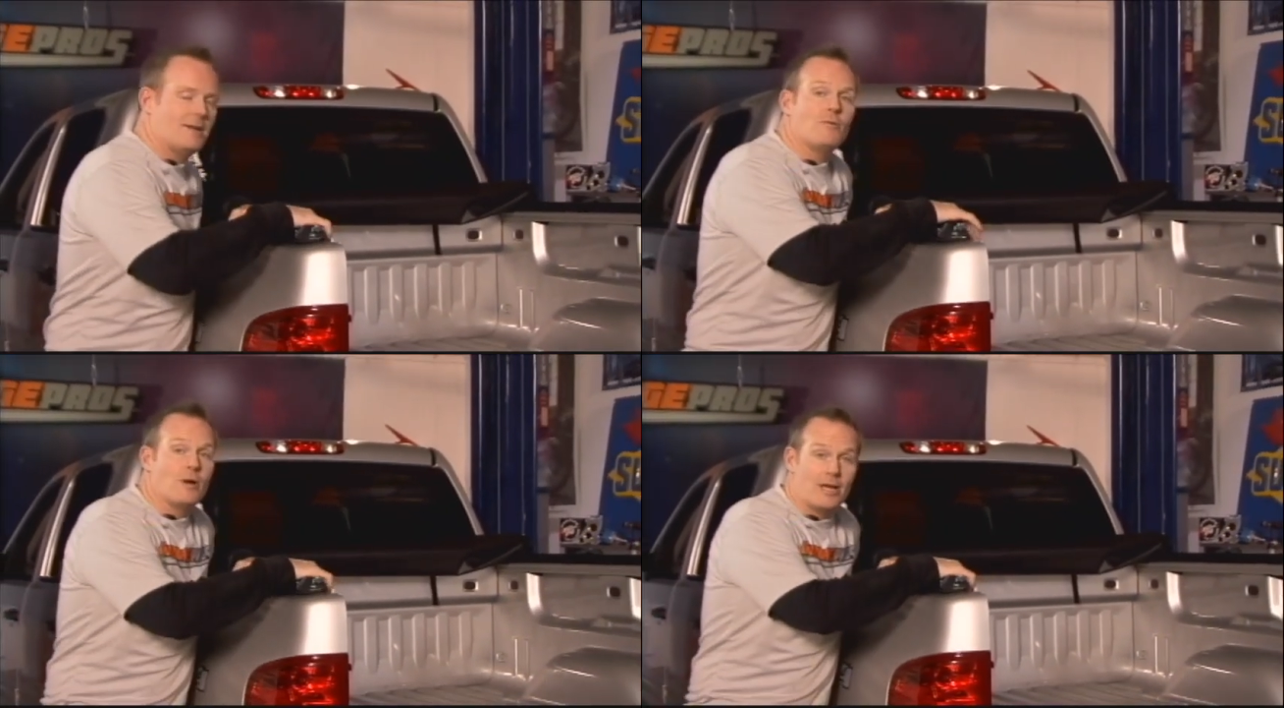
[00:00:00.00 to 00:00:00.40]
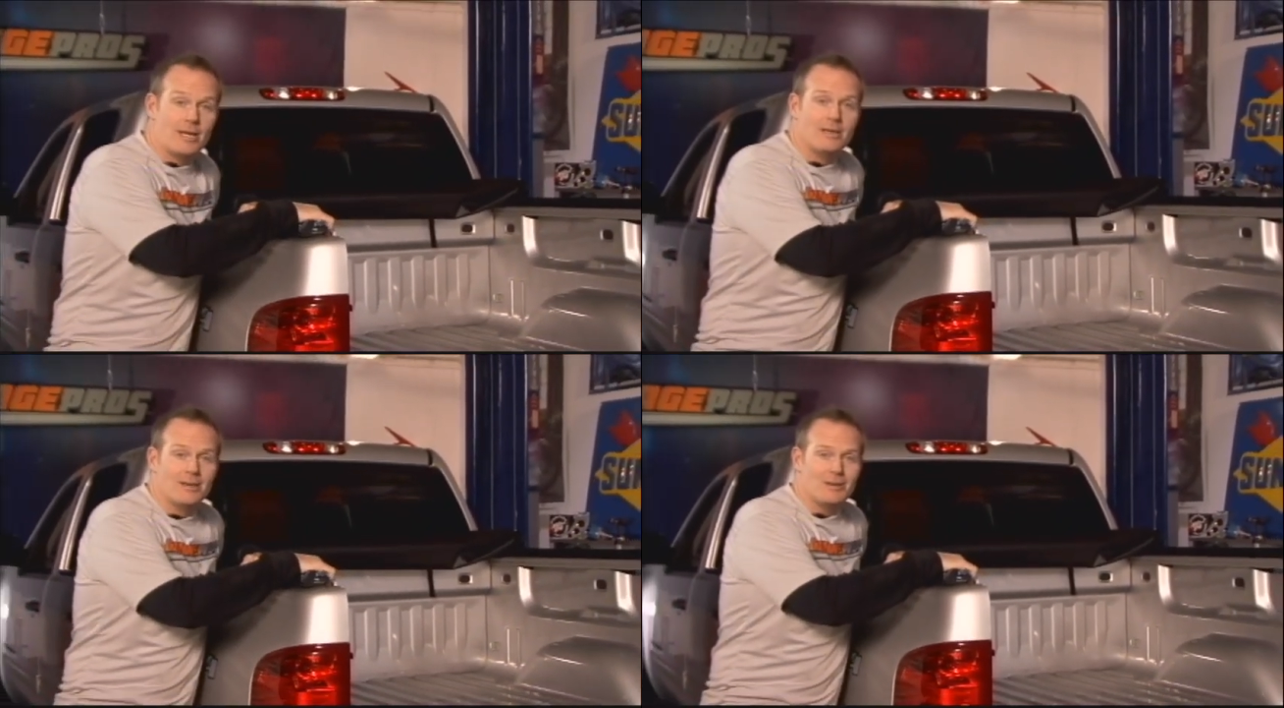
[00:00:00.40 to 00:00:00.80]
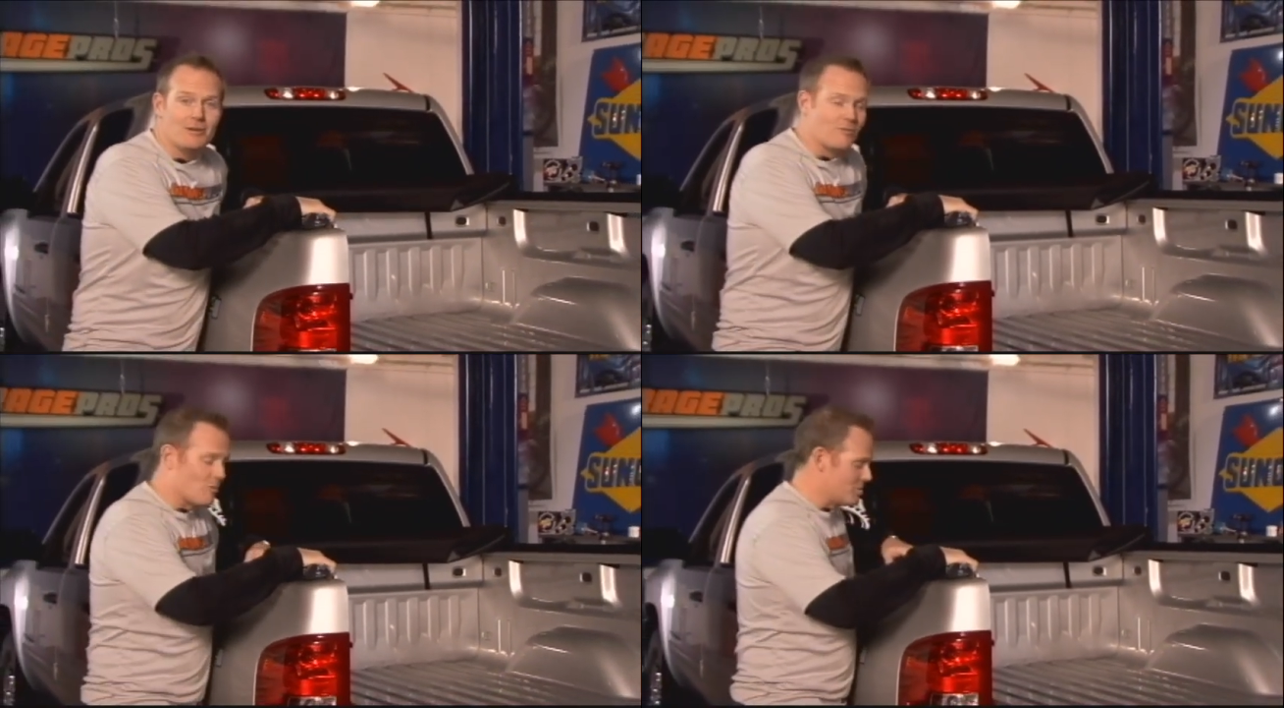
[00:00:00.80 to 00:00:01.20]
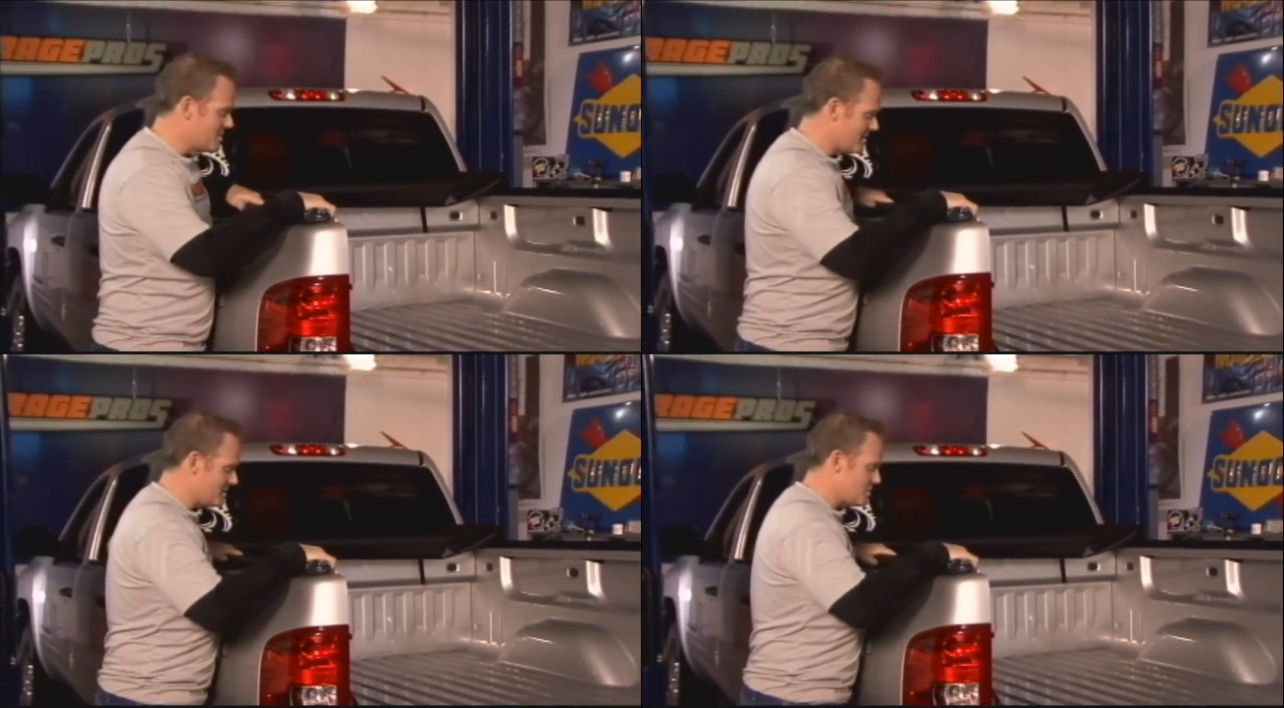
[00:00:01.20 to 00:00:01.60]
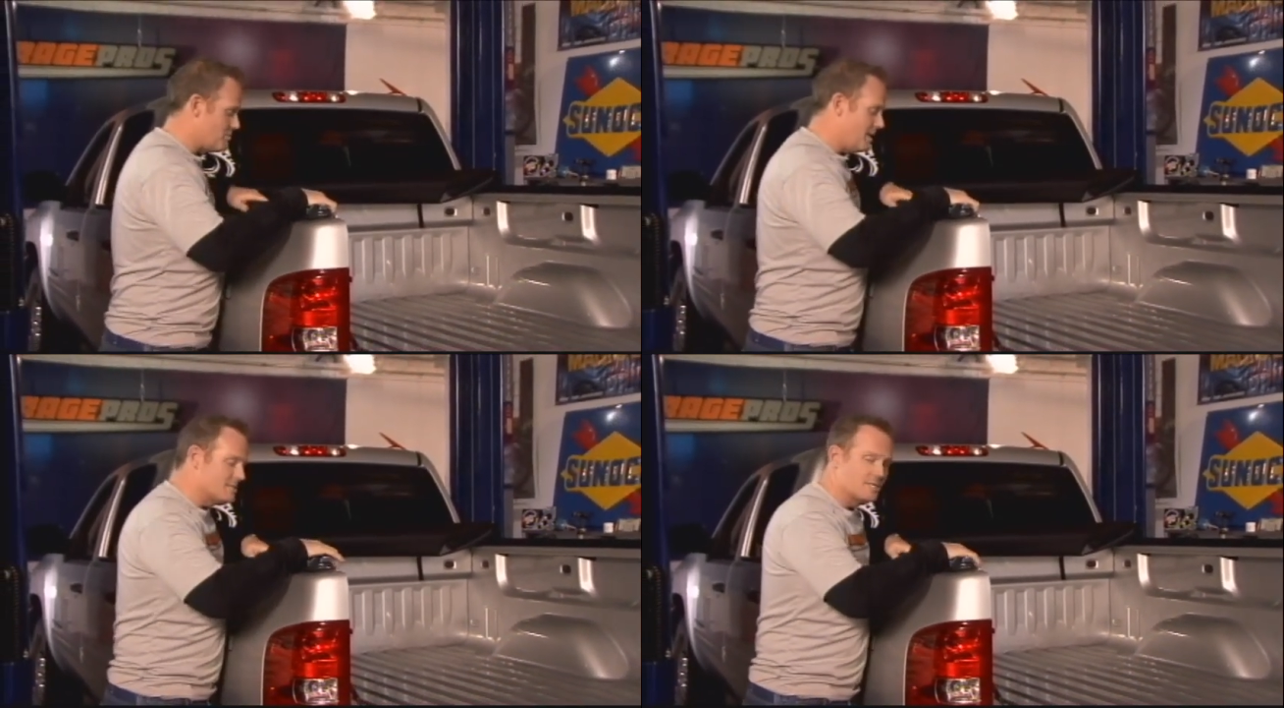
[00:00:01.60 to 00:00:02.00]
a way, of course, to get these
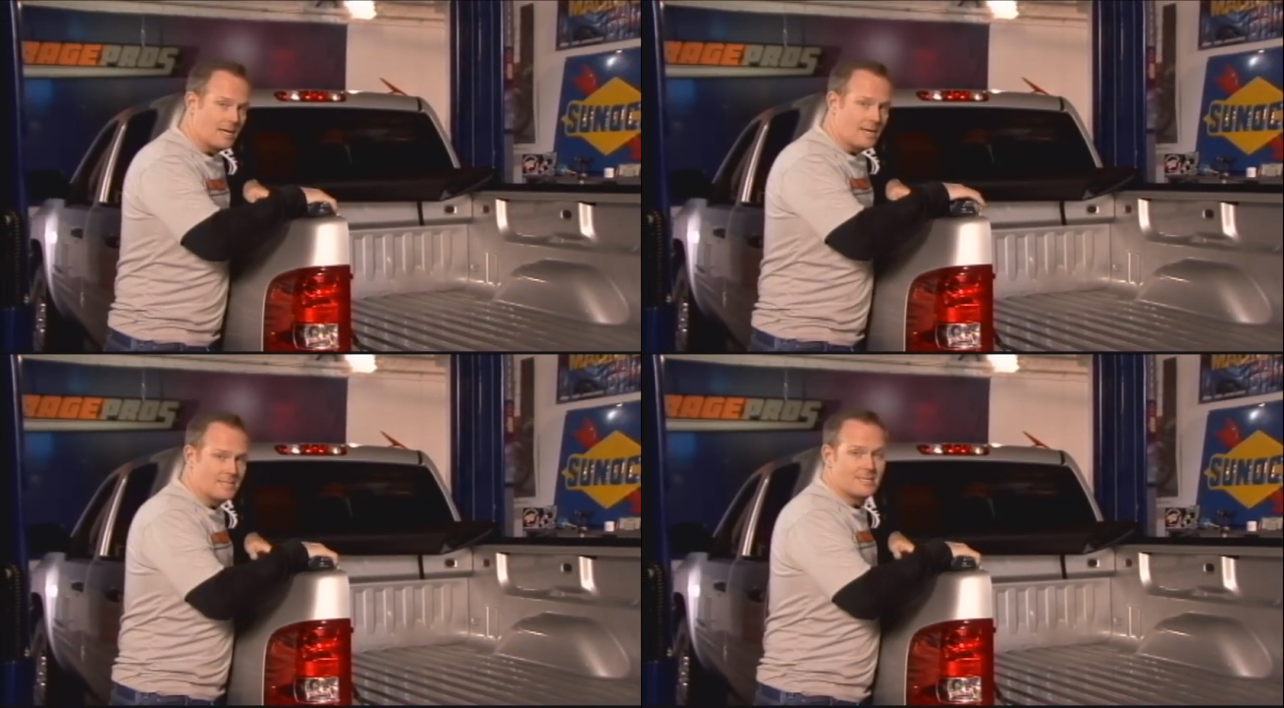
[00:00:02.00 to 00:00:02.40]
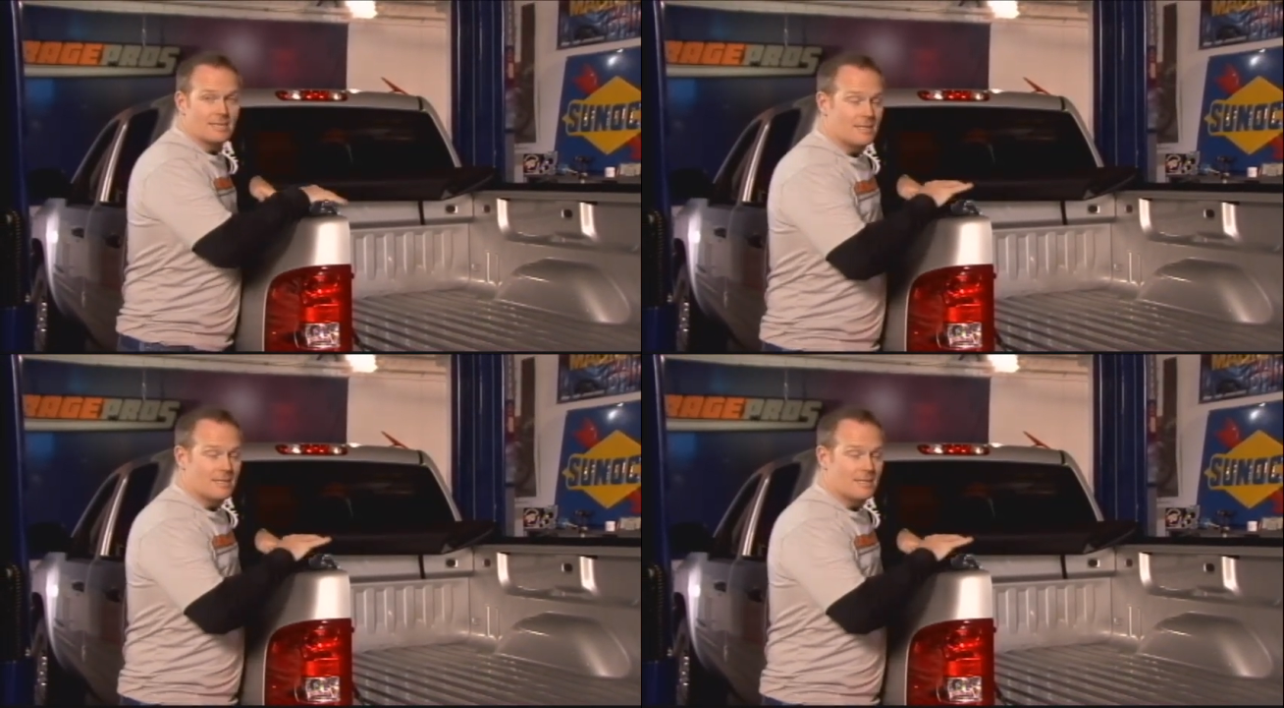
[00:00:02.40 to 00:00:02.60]
bed sides,